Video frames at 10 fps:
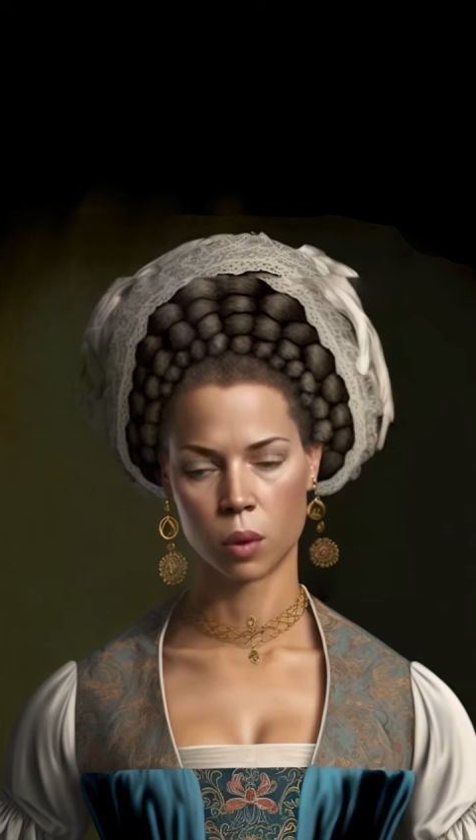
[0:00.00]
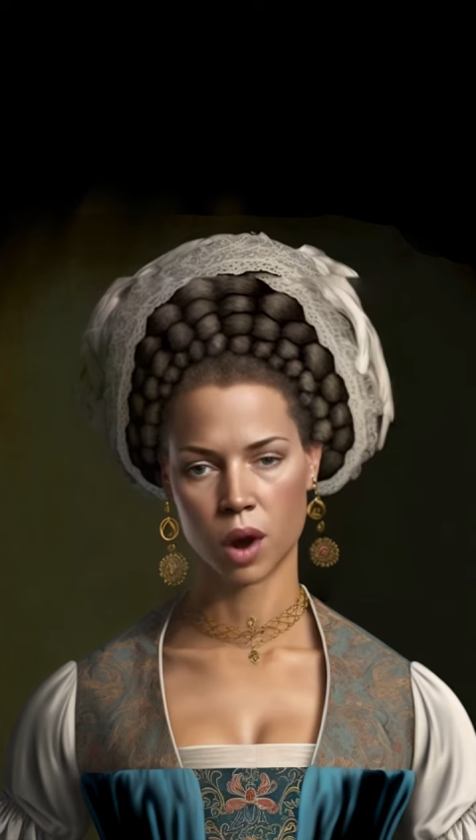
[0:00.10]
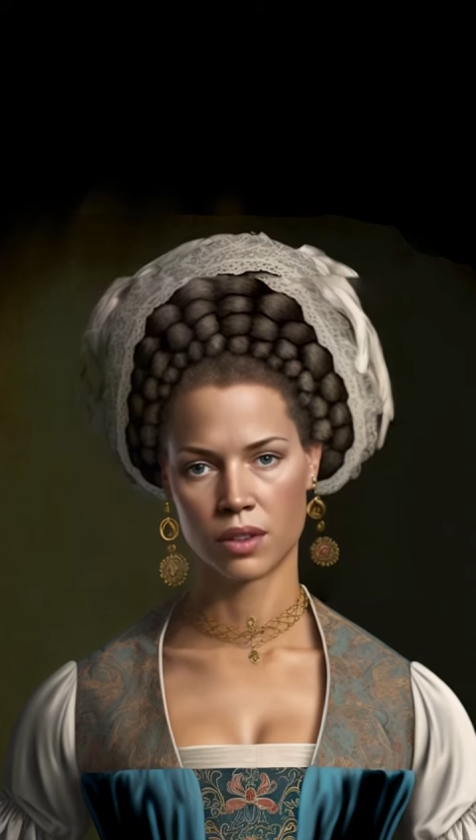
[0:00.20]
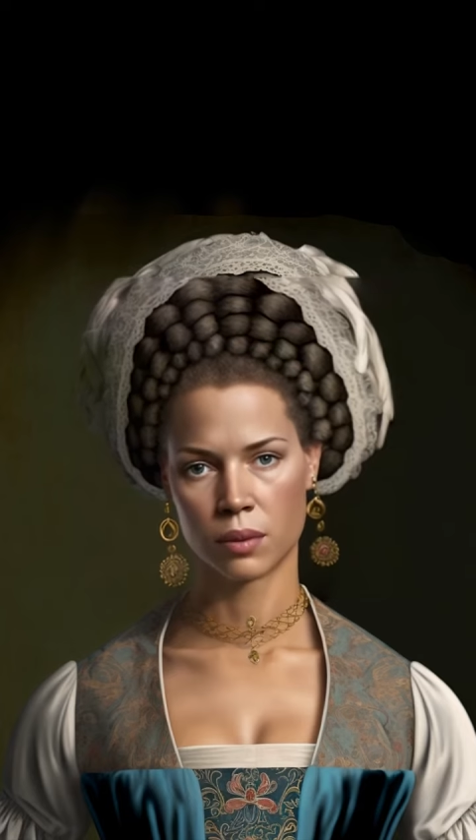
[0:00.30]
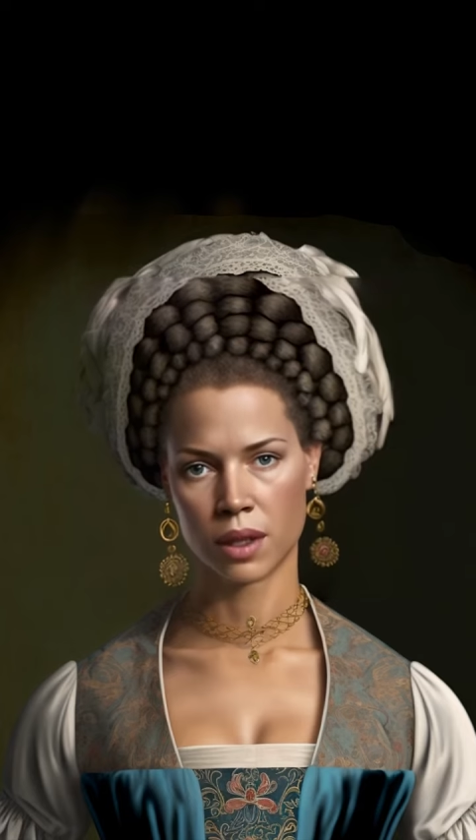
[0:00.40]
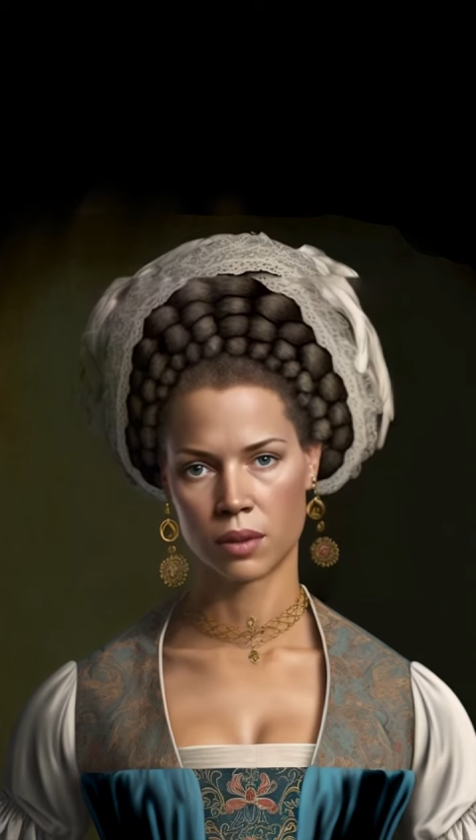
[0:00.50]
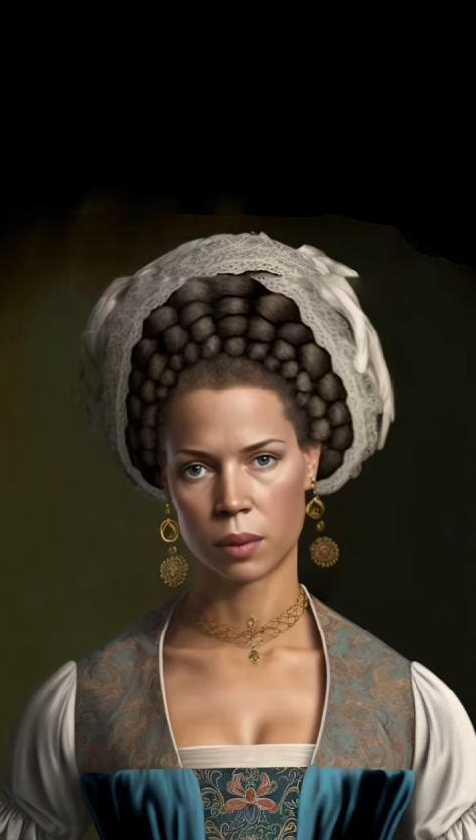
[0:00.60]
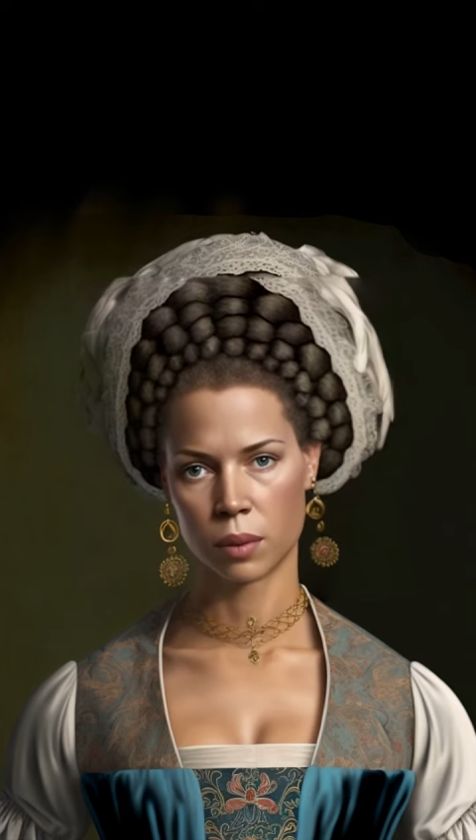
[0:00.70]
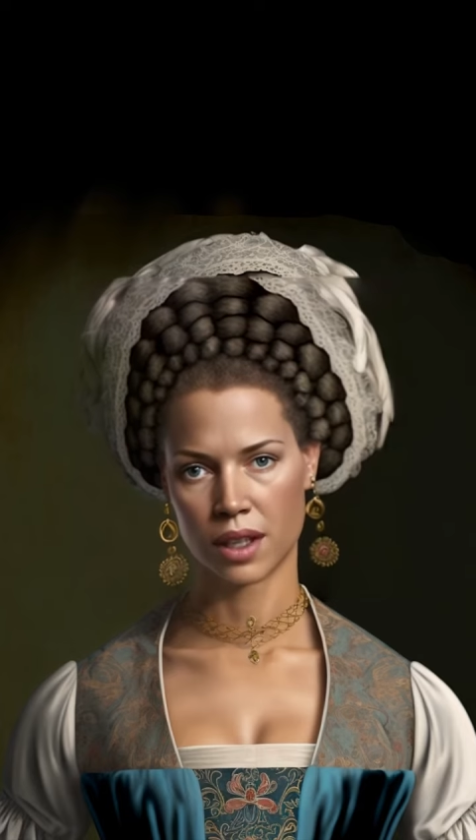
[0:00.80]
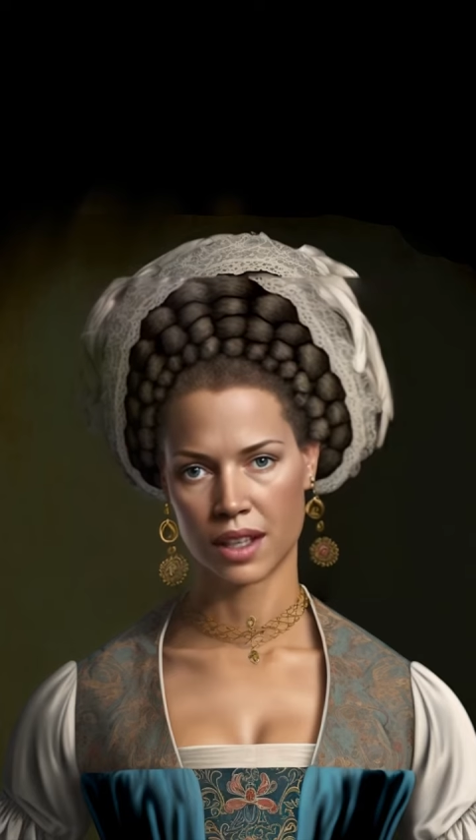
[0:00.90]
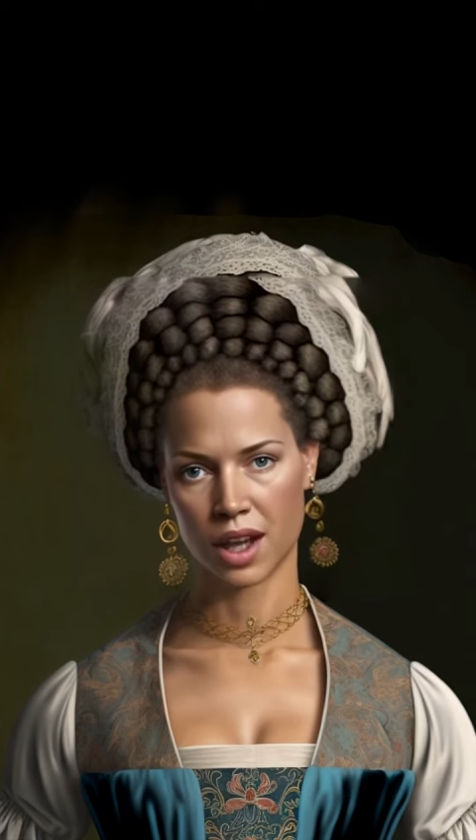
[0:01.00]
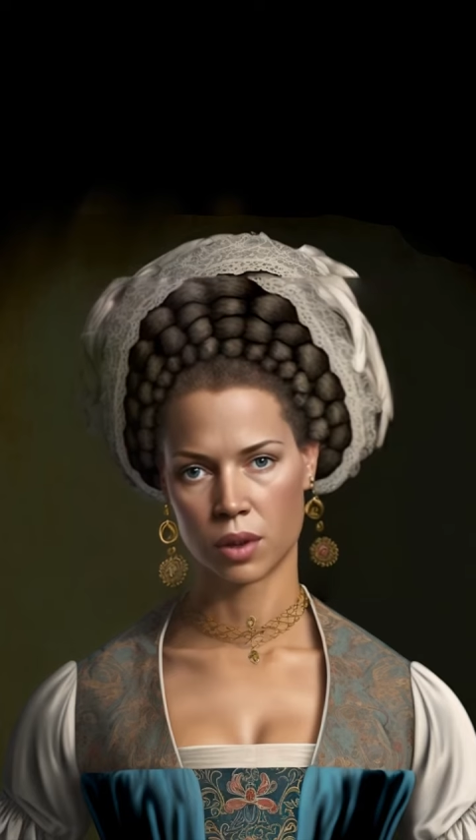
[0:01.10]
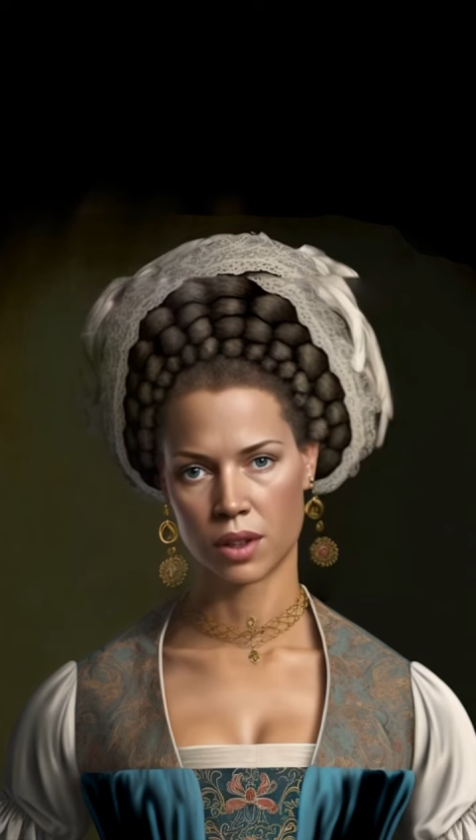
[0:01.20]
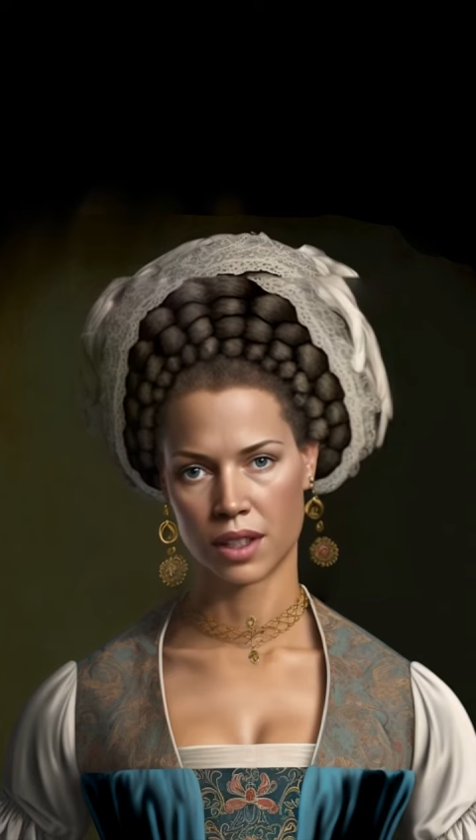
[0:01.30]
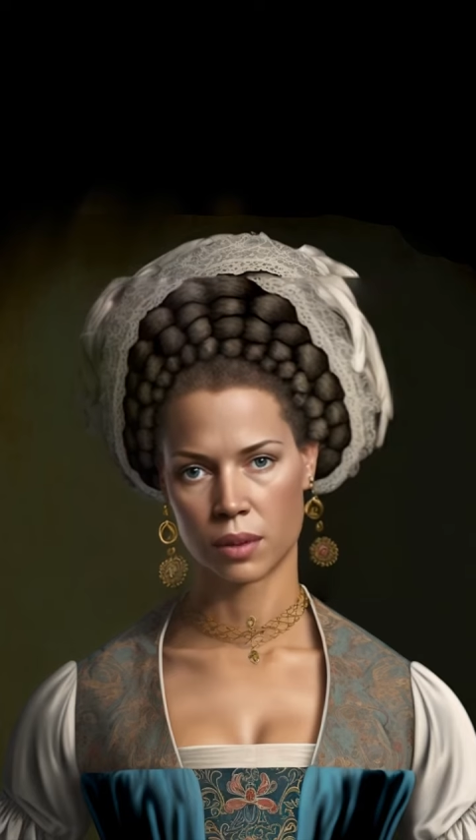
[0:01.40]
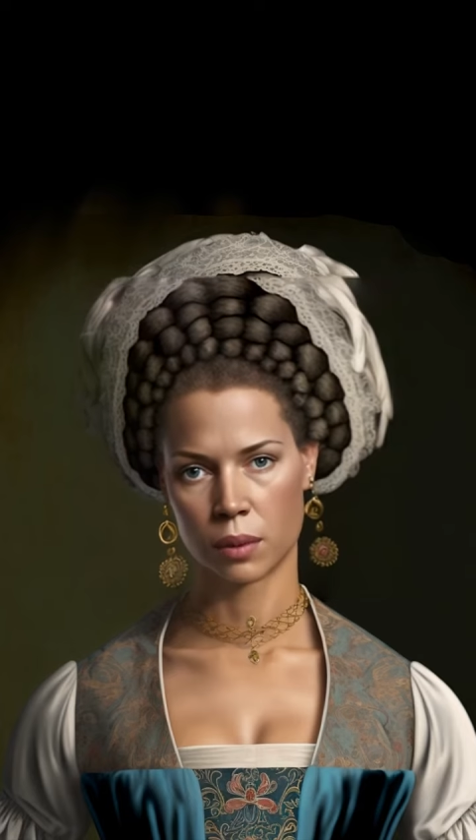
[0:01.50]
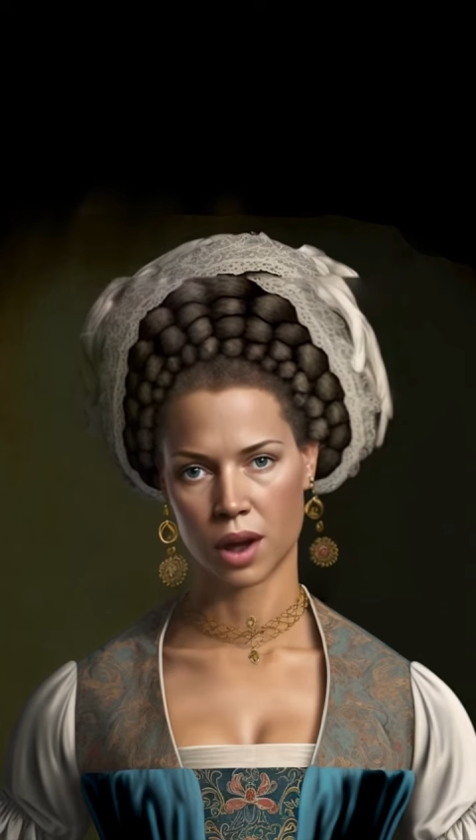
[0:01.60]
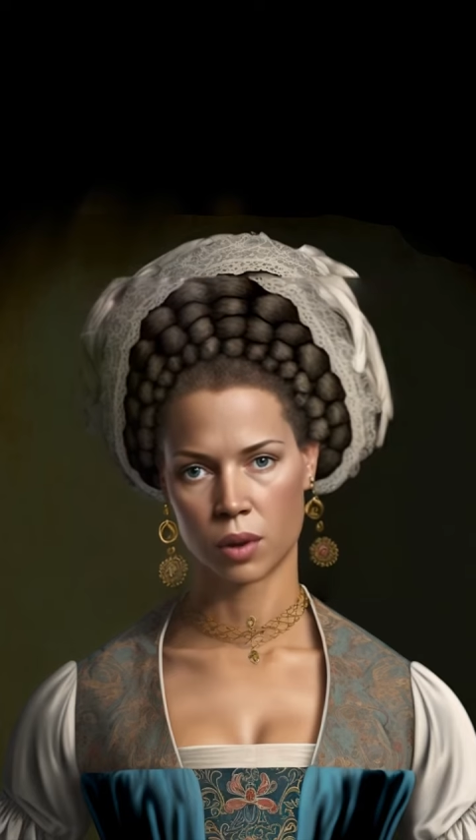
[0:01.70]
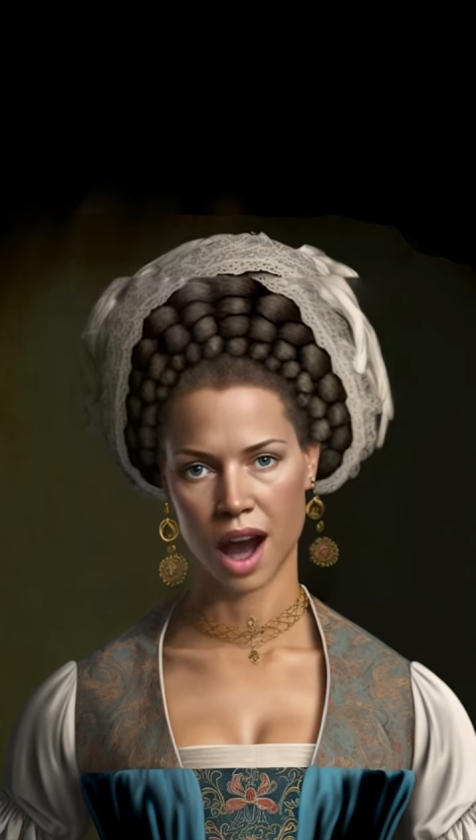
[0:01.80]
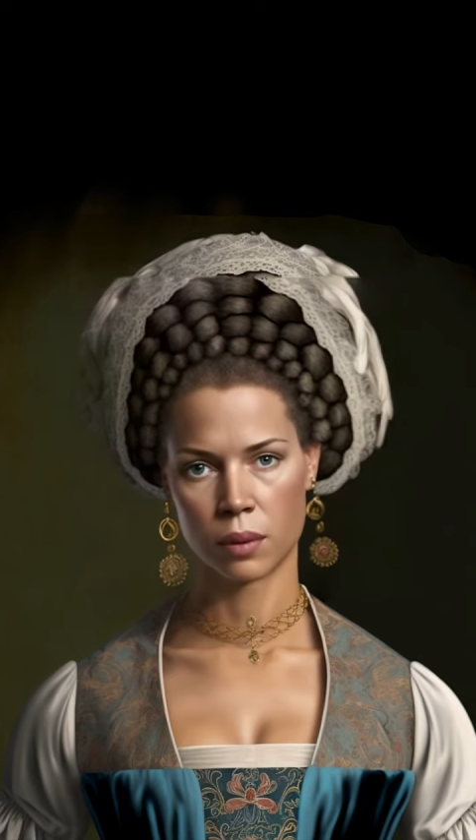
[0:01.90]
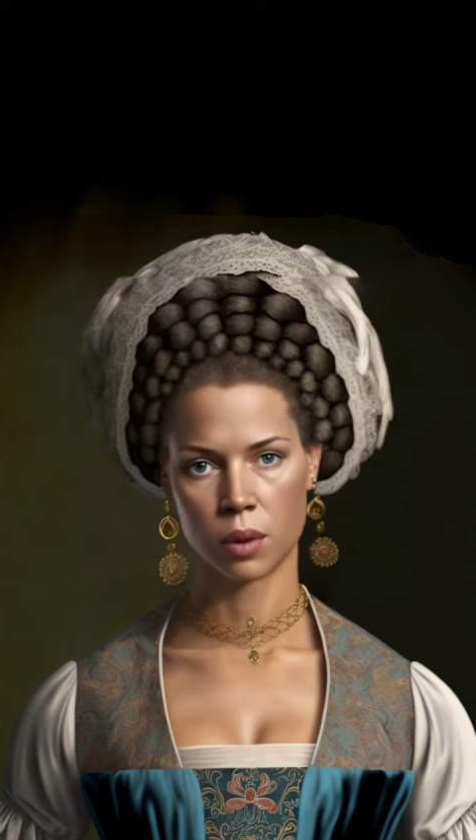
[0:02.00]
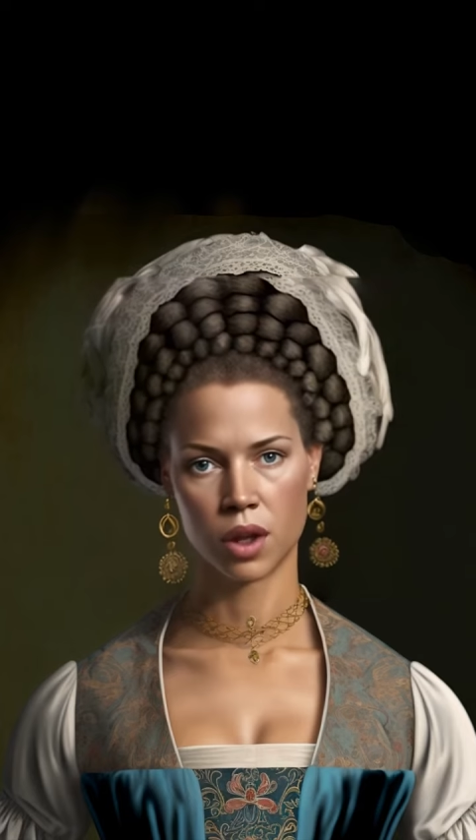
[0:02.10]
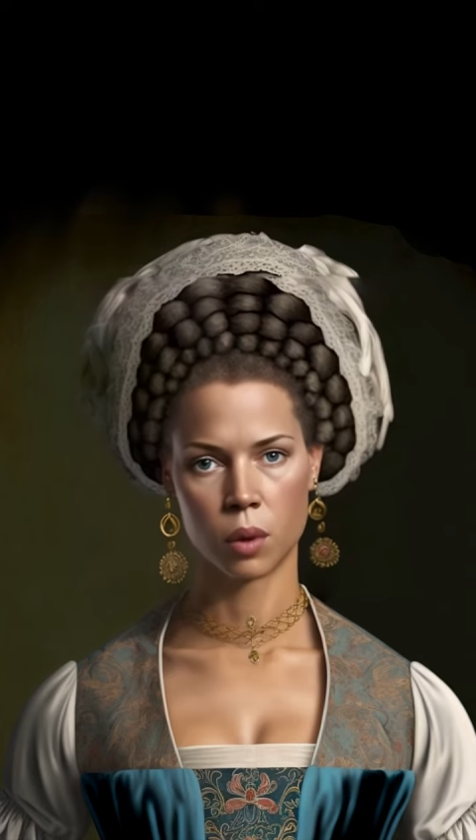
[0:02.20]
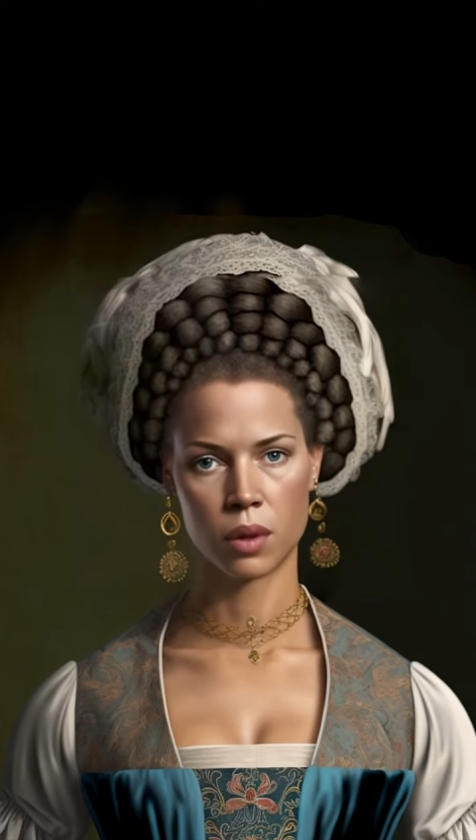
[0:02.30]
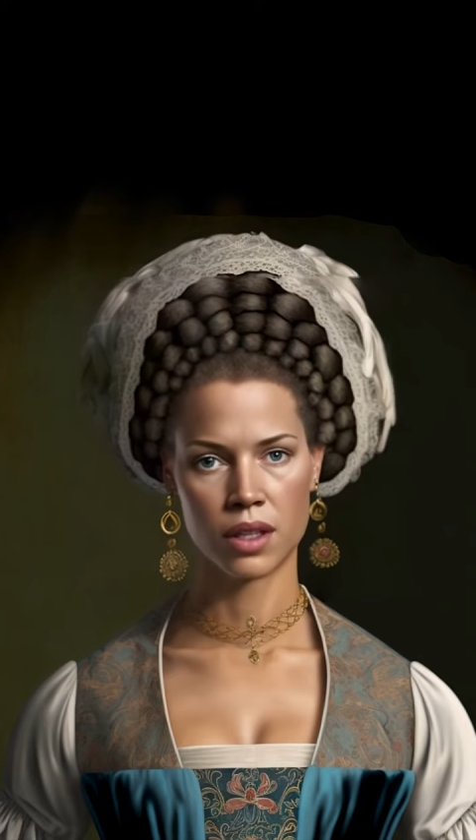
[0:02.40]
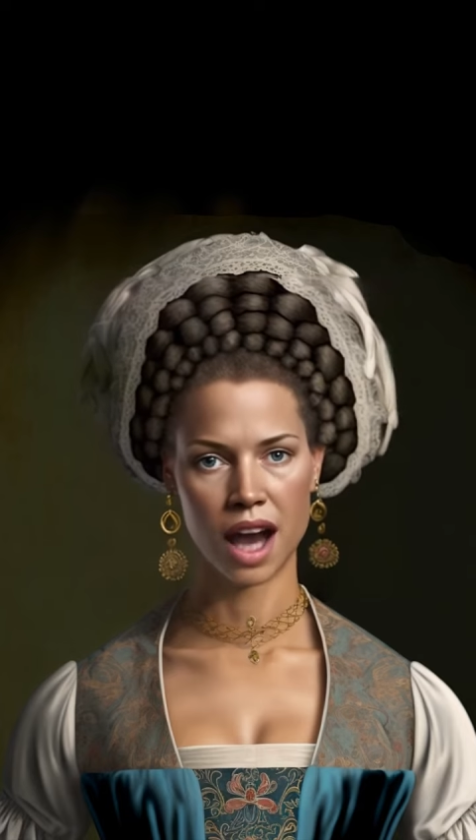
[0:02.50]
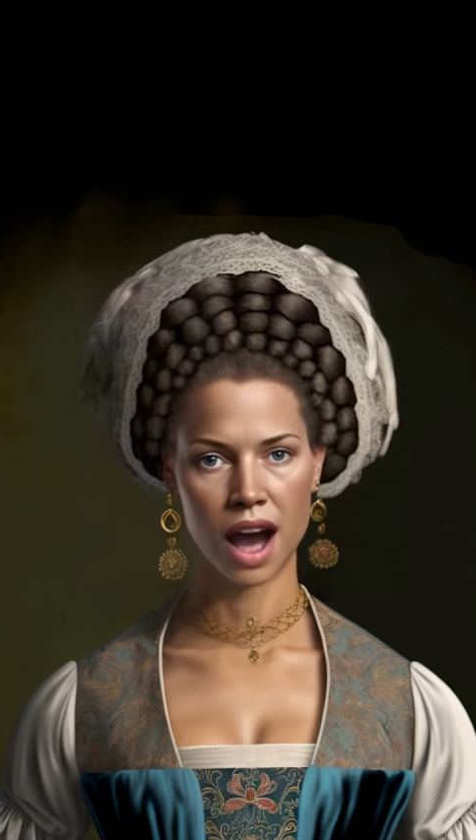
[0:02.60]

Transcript: One of my family's secrets is my grandmother was an